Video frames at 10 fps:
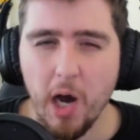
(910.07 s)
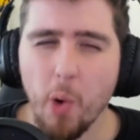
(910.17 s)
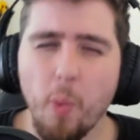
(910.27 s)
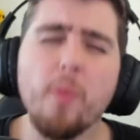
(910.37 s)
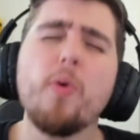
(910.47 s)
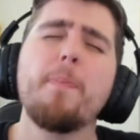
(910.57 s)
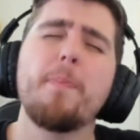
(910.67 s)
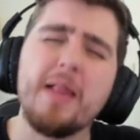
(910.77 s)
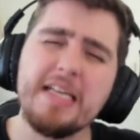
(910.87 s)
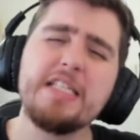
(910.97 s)
What
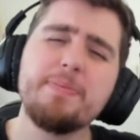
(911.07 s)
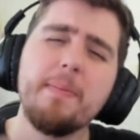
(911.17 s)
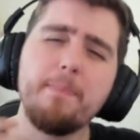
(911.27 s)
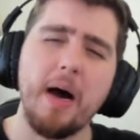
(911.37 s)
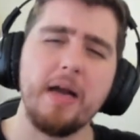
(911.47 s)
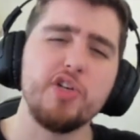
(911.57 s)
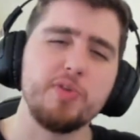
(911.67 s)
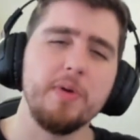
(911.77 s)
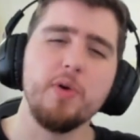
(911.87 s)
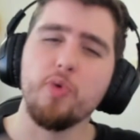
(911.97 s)
replacement
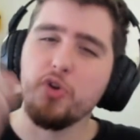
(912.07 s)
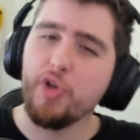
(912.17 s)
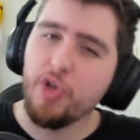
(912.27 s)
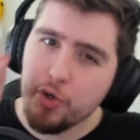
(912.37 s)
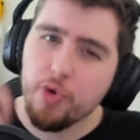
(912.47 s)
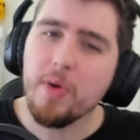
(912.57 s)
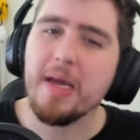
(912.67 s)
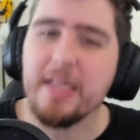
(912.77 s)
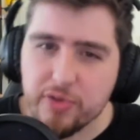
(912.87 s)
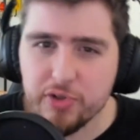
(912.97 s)
punishment would you
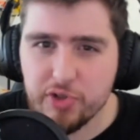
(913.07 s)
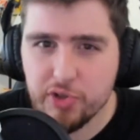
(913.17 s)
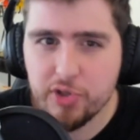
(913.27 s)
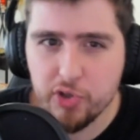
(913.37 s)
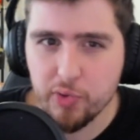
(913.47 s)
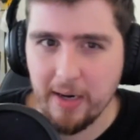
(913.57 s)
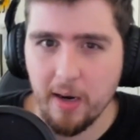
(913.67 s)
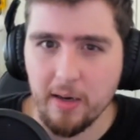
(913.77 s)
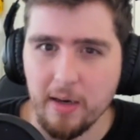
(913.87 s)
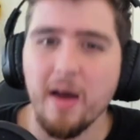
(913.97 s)
introduce to
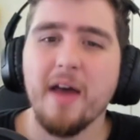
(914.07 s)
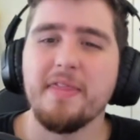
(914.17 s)
Dreadhunger